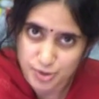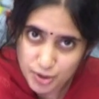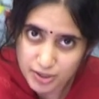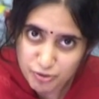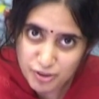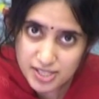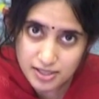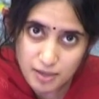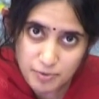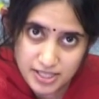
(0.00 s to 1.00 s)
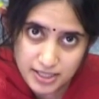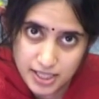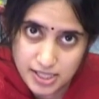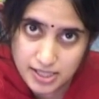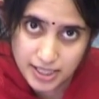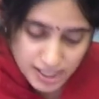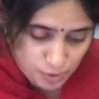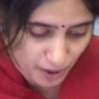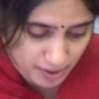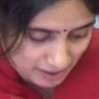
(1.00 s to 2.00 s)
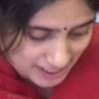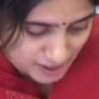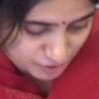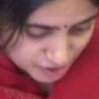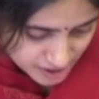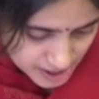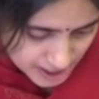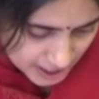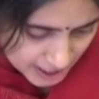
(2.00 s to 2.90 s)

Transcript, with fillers: So difference in representation is one main difference.